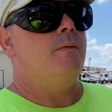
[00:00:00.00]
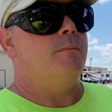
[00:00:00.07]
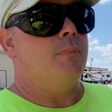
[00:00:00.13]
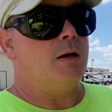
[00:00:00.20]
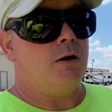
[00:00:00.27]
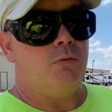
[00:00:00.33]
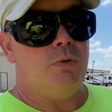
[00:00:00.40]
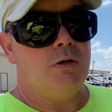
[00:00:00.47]
But
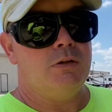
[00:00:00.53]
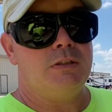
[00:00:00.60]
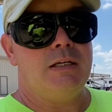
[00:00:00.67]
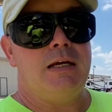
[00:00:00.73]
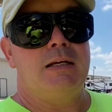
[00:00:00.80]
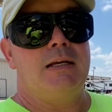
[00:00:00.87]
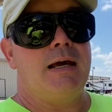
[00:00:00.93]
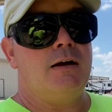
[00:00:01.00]
I will
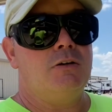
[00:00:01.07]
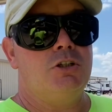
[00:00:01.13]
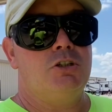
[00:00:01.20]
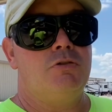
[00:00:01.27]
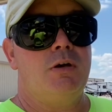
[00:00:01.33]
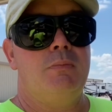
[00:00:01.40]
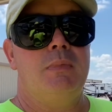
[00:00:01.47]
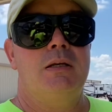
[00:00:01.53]
say
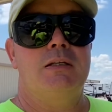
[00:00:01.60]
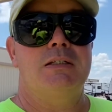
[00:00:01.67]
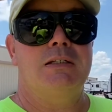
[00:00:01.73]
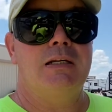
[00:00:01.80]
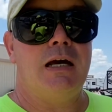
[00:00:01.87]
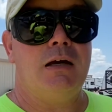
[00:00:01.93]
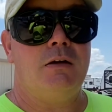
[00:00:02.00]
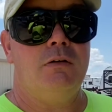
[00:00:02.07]
downstreaming is
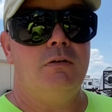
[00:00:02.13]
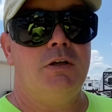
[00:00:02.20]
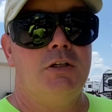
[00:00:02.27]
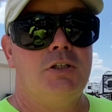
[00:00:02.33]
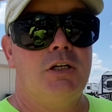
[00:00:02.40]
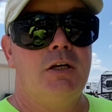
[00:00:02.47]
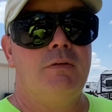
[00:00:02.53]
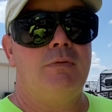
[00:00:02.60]
not going to achieve